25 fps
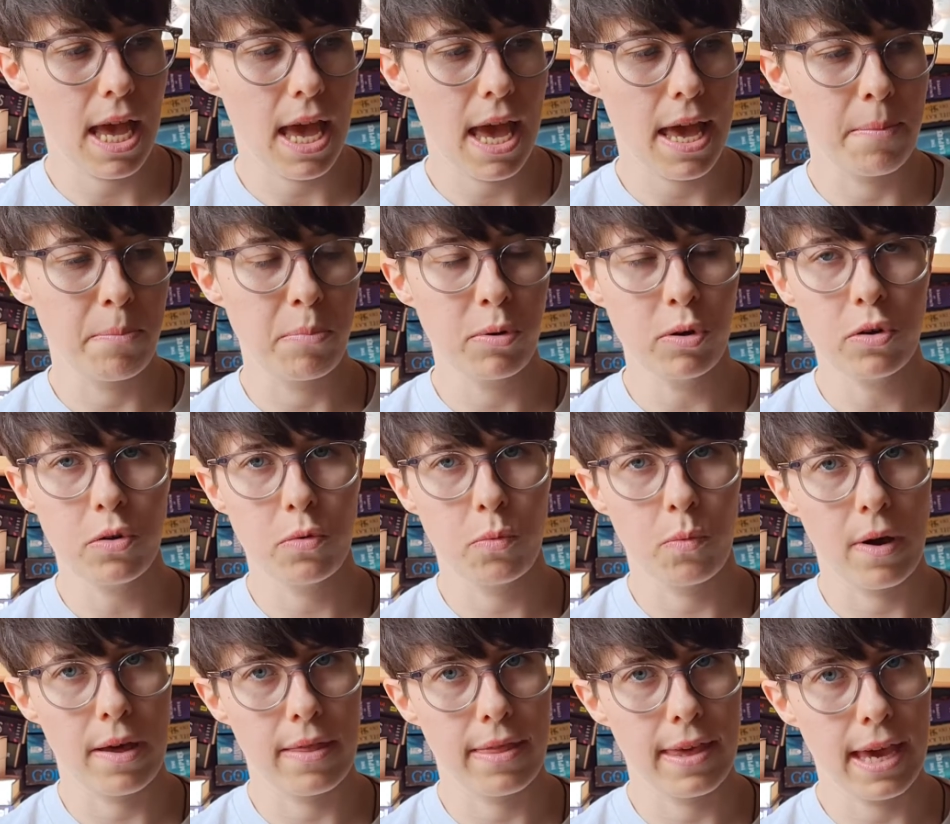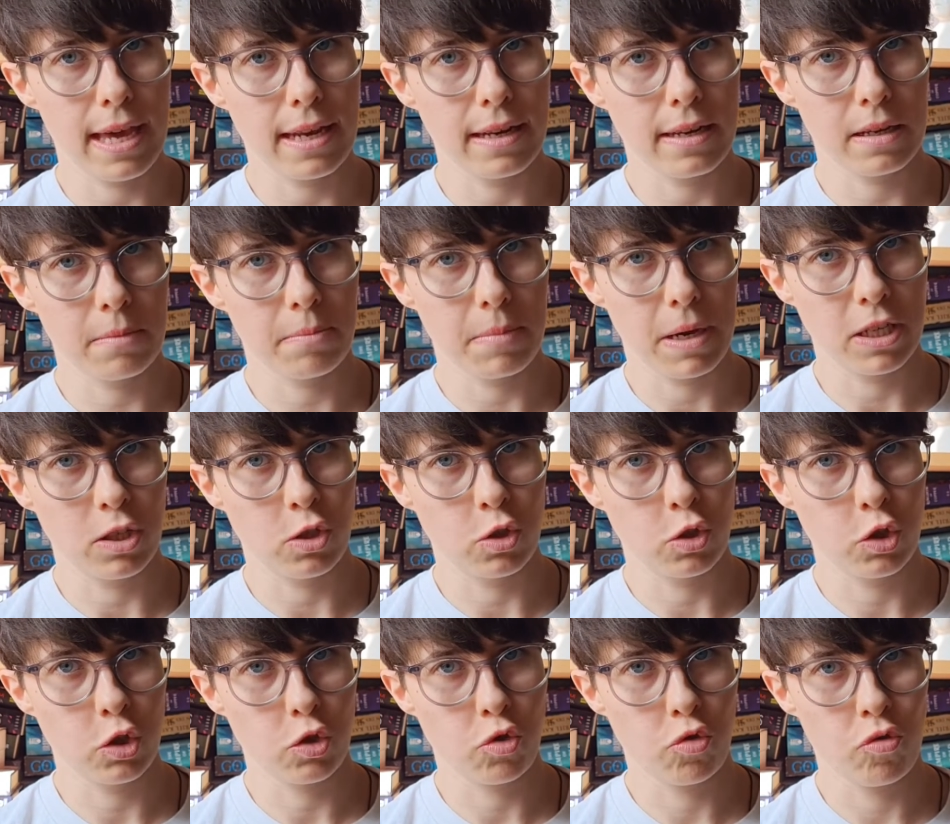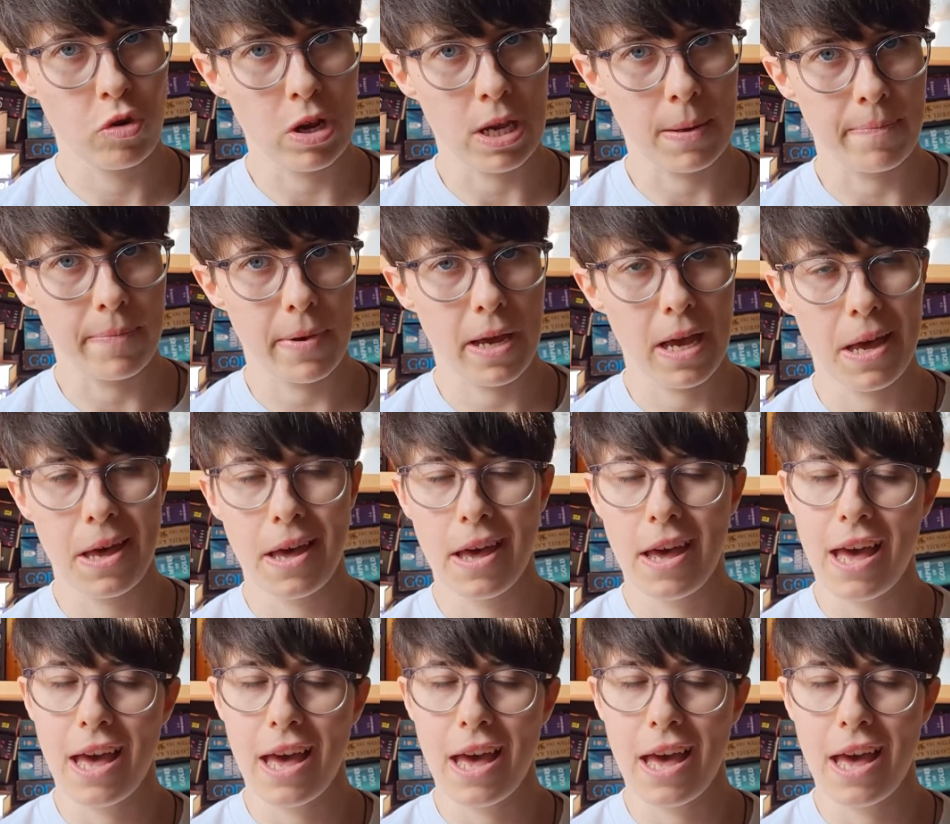A book where the ending made you scream.